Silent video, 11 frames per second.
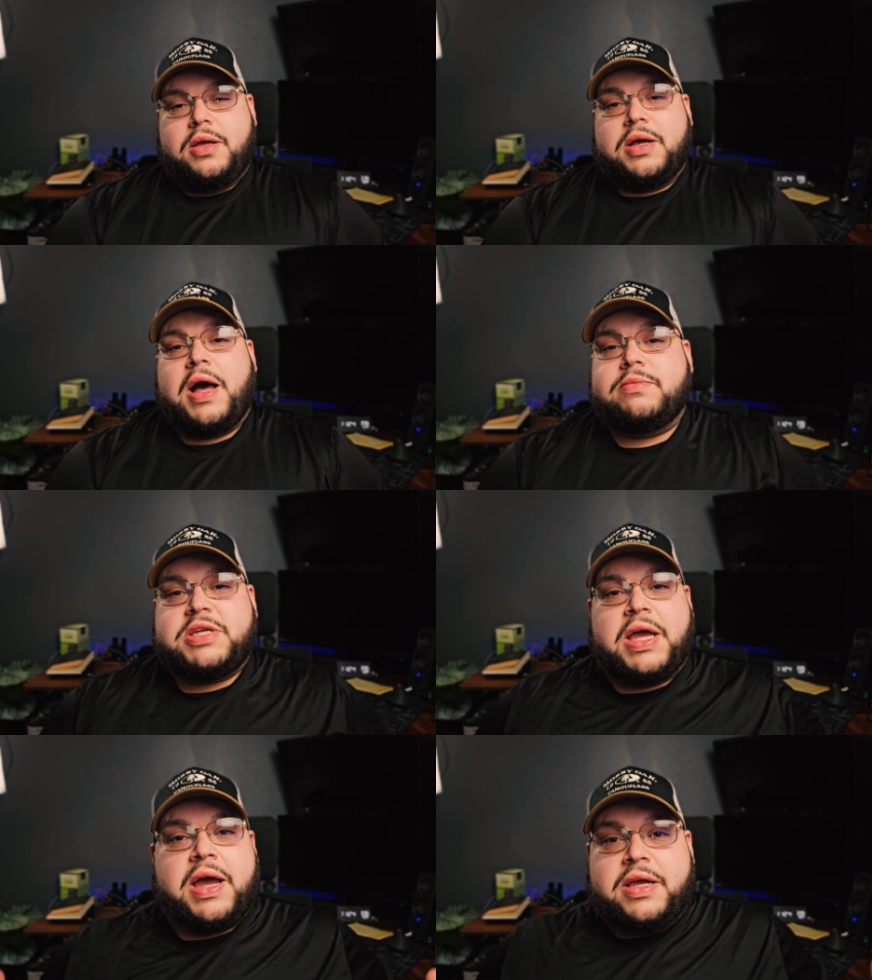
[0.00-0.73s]

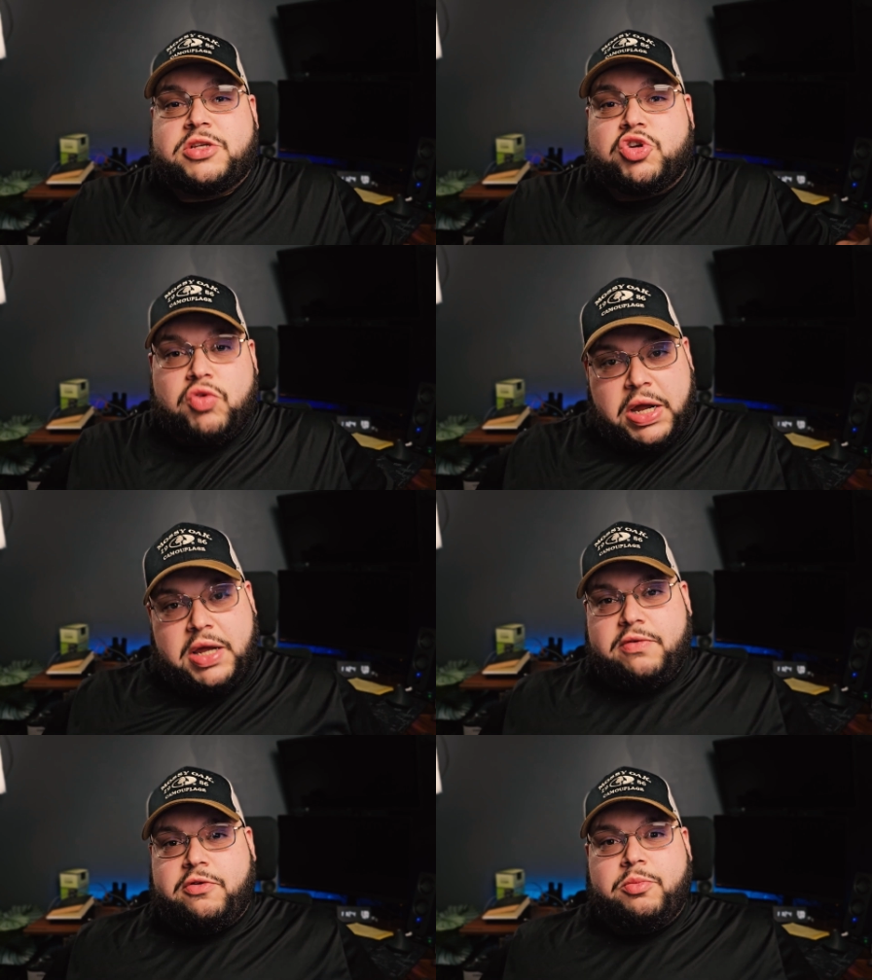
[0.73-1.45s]
CompTIA is
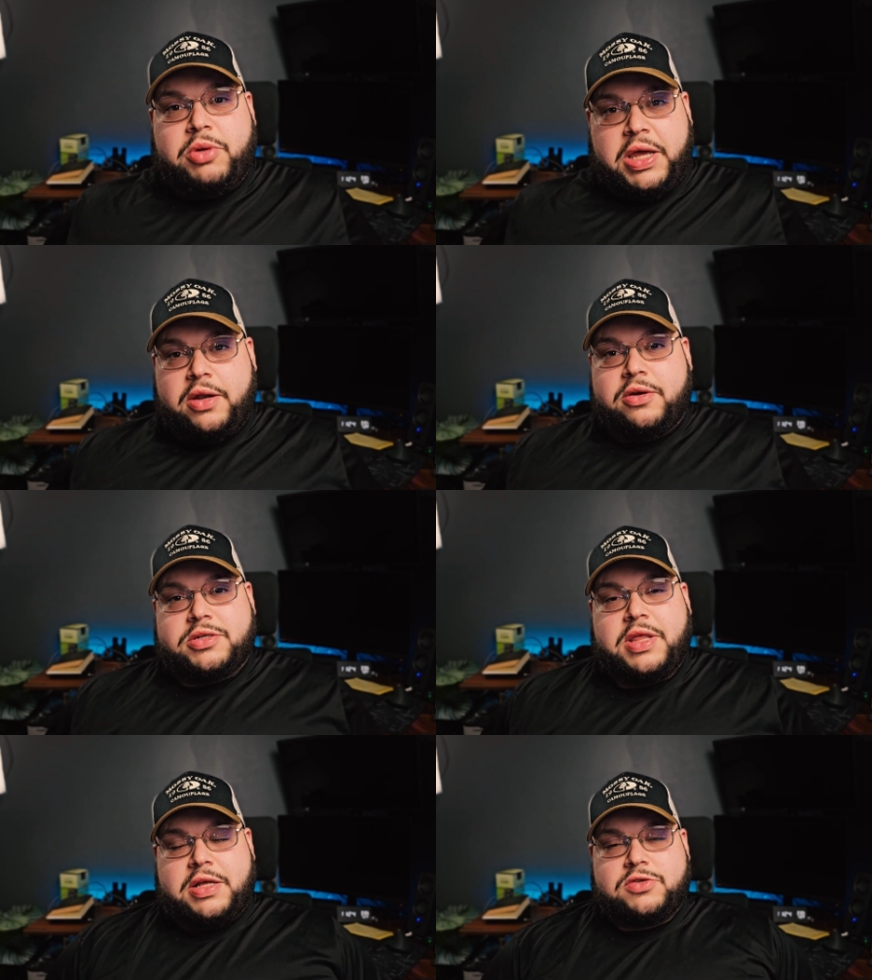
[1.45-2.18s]
great for
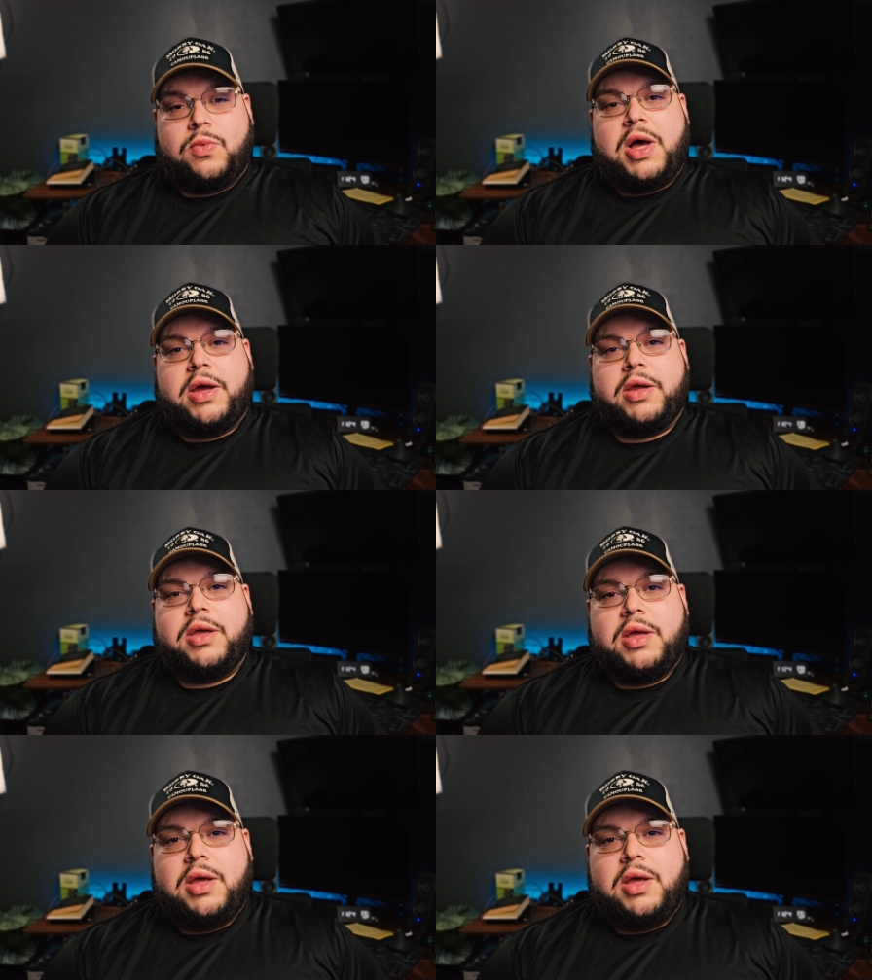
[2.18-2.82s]
beginners. That's why.